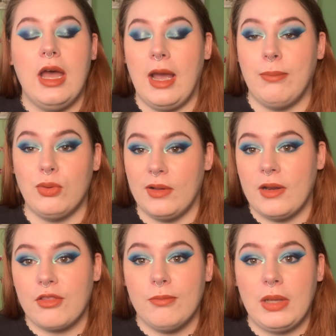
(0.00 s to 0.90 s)
I pull
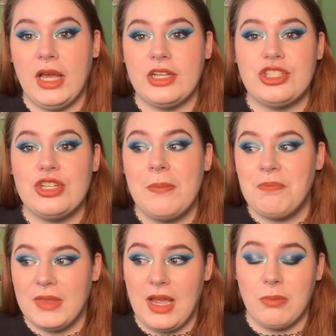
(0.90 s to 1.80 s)
another blush,
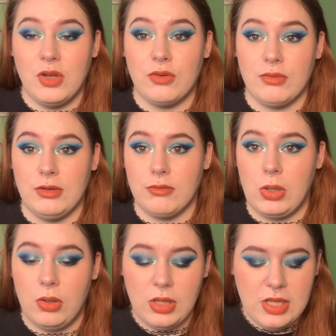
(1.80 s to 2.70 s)
I'm gonna
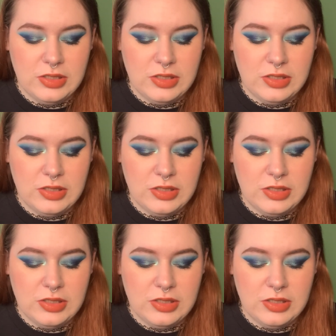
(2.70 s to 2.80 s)
re-roll.